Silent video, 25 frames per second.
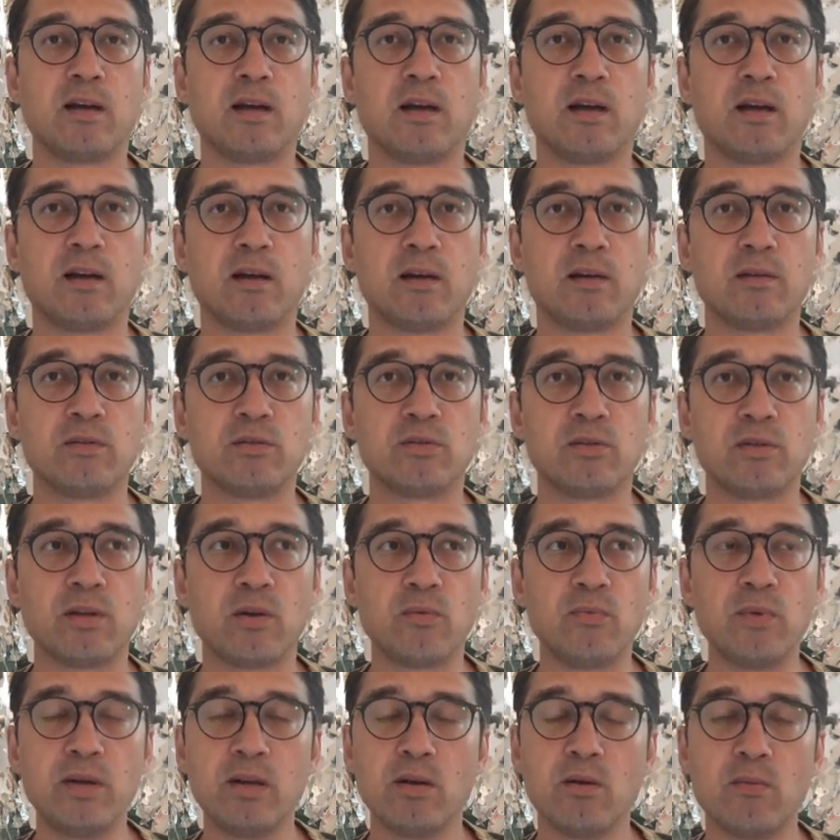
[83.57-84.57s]
Uh, so
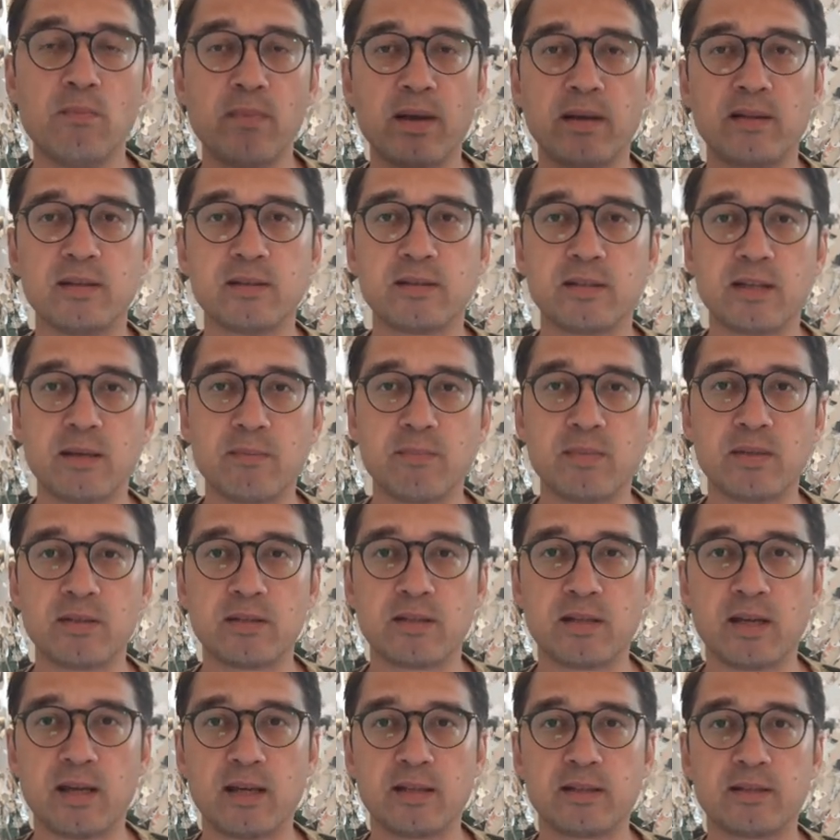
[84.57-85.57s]
that we don't make the same
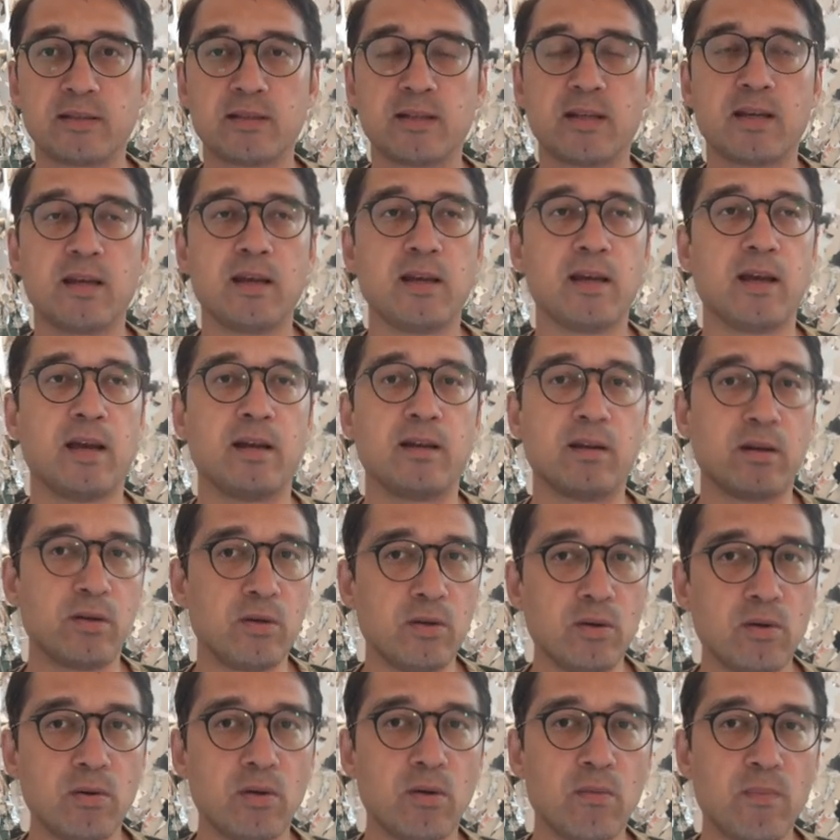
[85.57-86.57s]
mistakes, and then
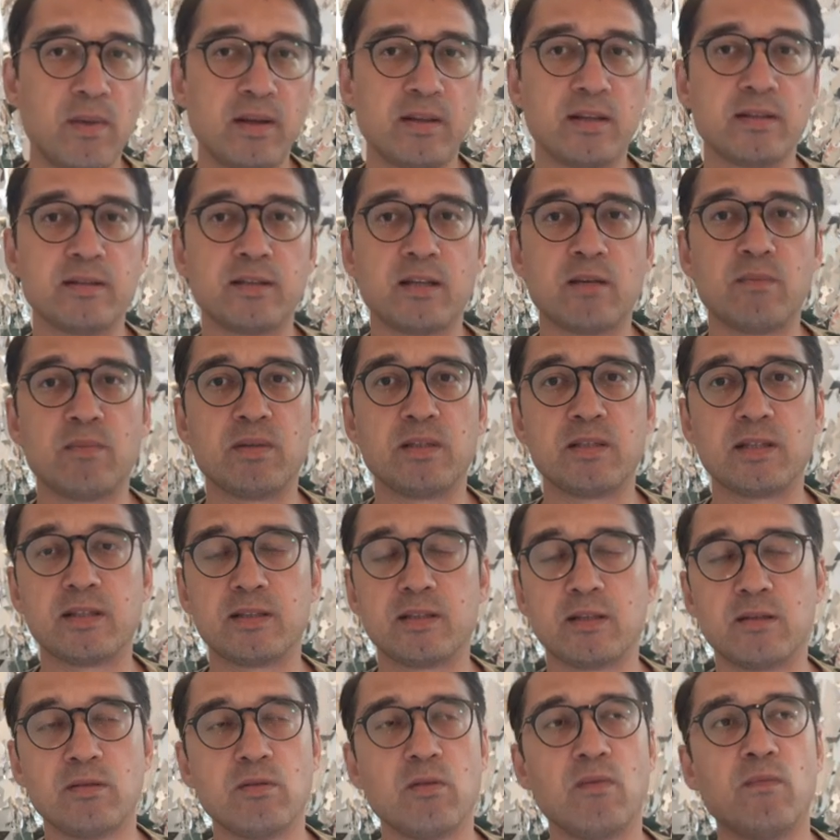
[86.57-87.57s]
you don't make the same
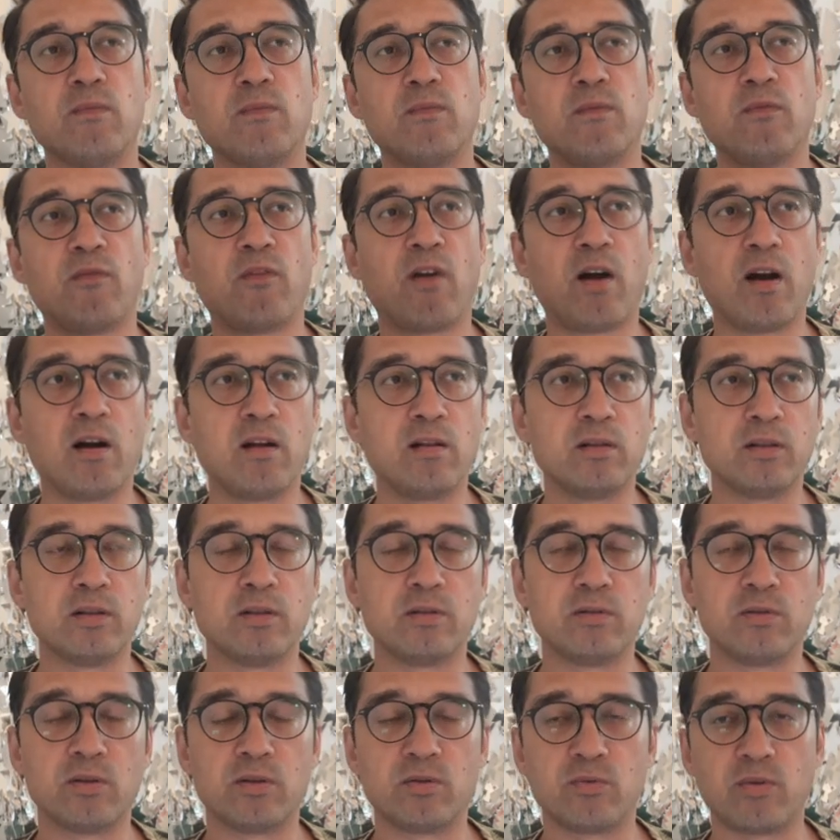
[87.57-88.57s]
mistakes, and you don't fall
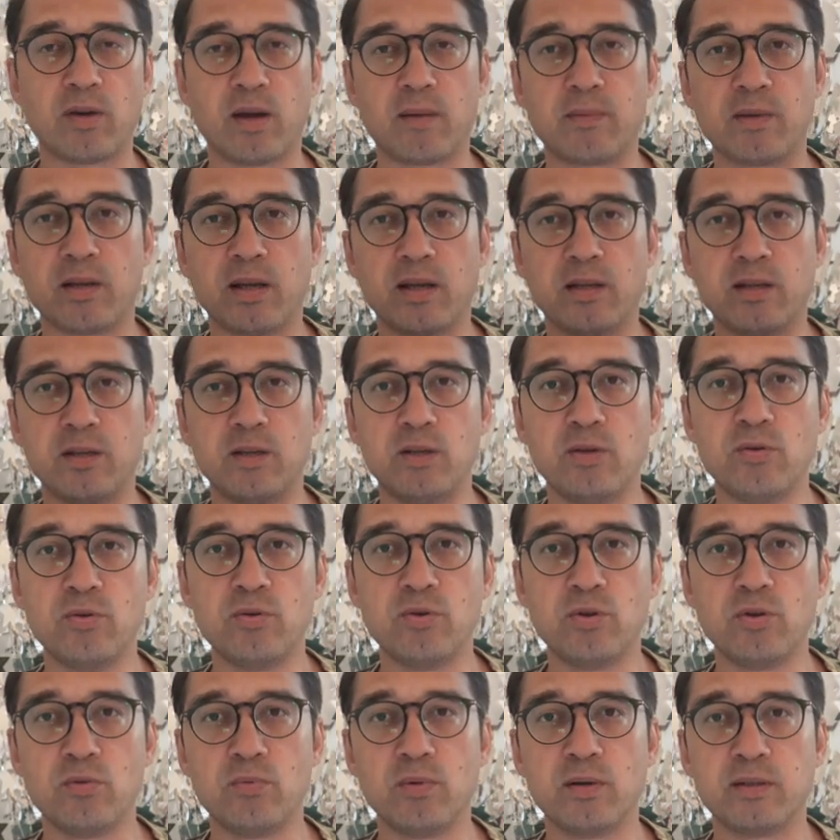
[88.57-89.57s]
into the trap that other
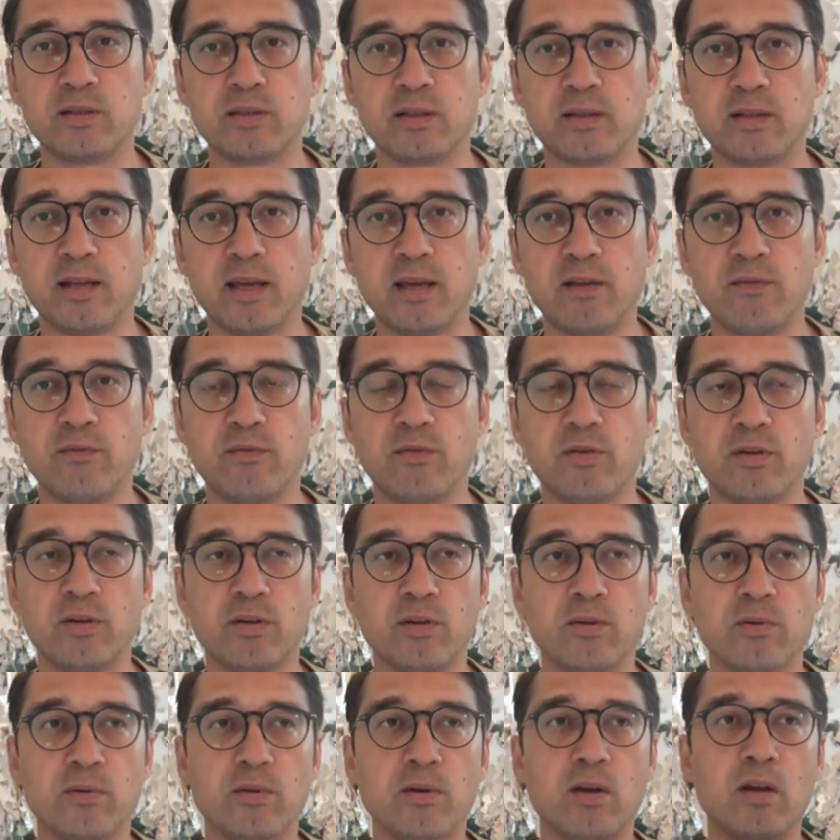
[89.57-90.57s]
YouTubers are laying for
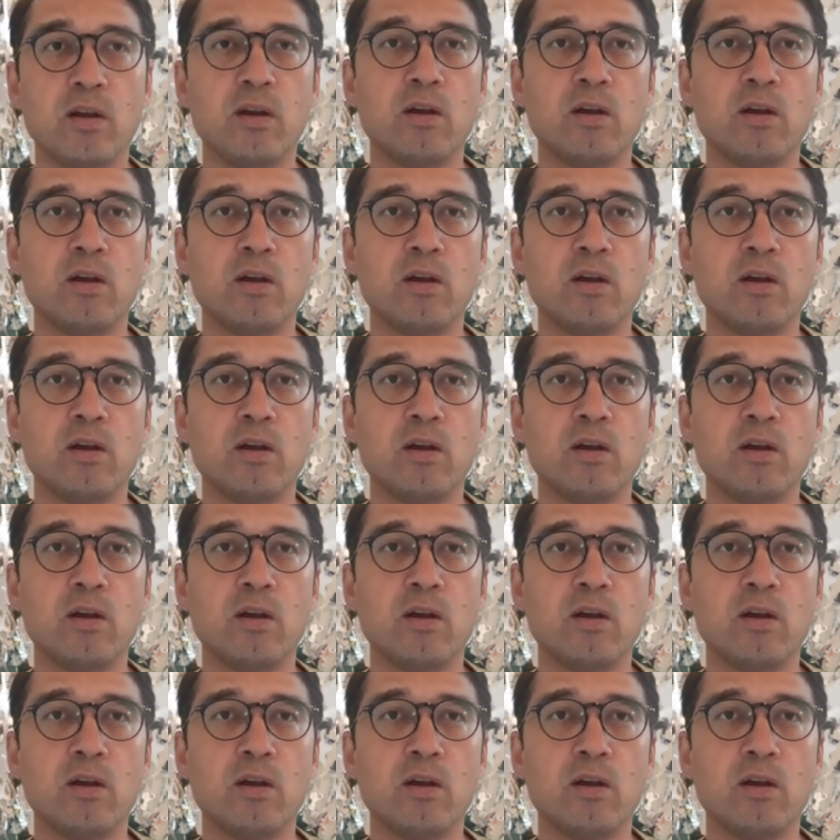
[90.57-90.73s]
you,